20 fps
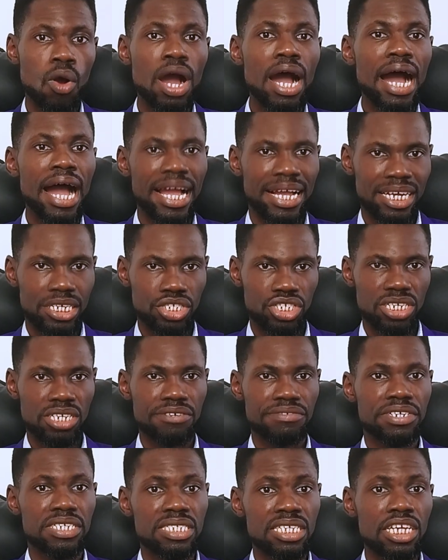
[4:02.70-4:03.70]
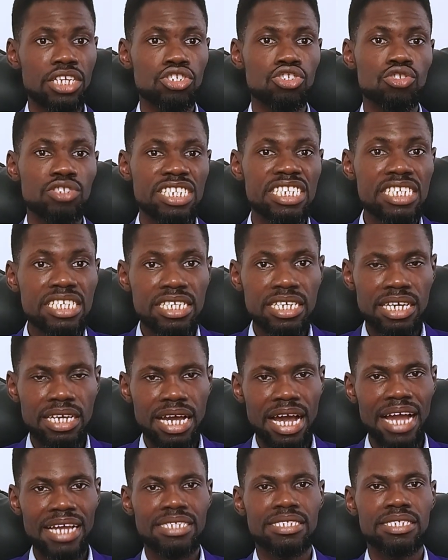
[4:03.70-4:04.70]
I can generate a unique
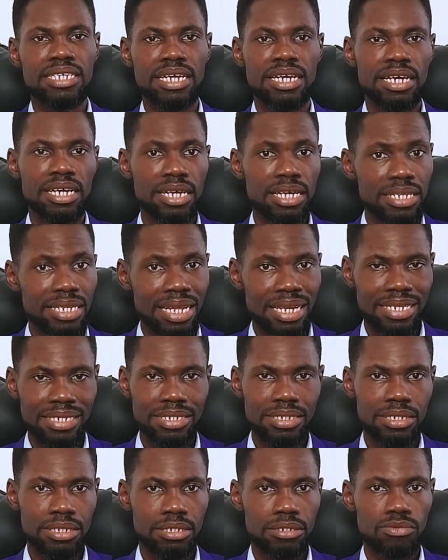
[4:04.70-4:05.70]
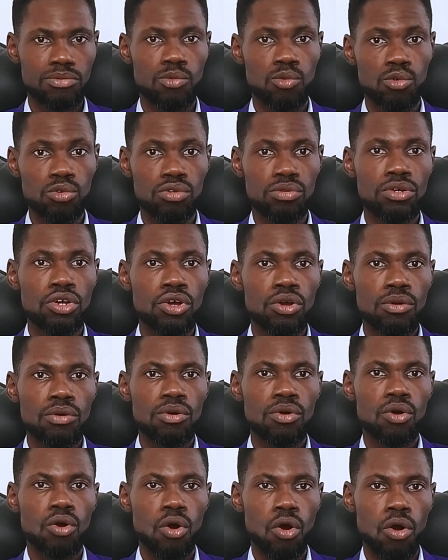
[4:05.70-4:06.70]
idea that will
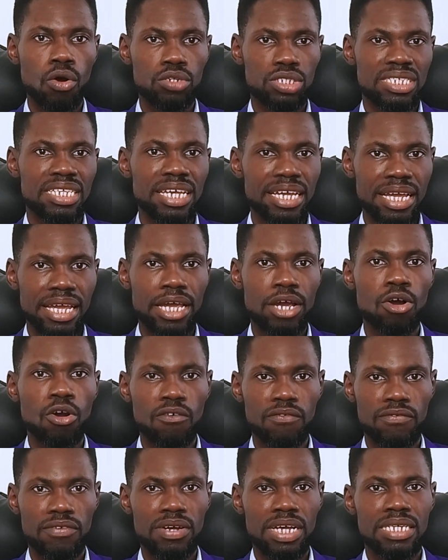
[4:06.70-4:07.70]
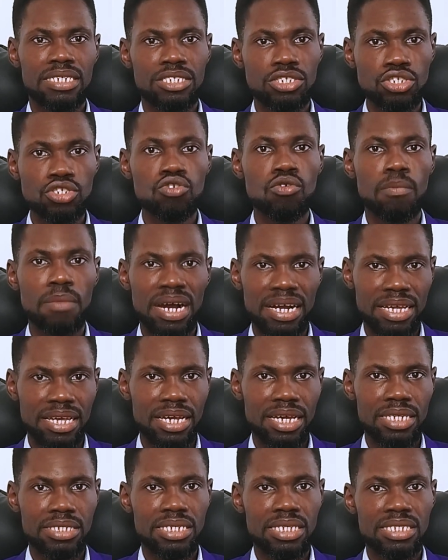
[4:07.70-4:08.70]
take care of new
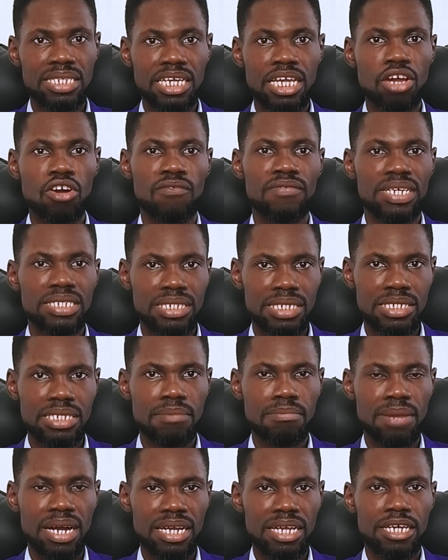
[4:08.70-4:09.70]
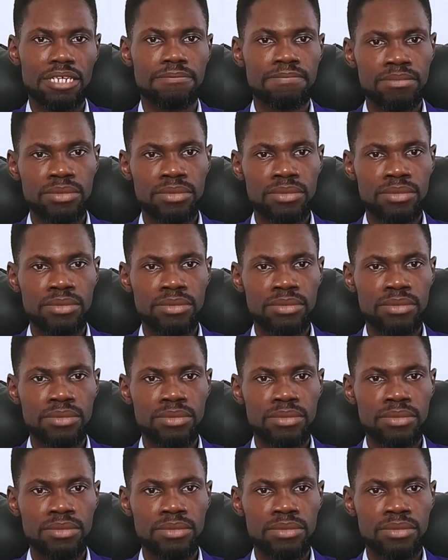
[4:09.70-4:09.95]
markets and take care of existing market.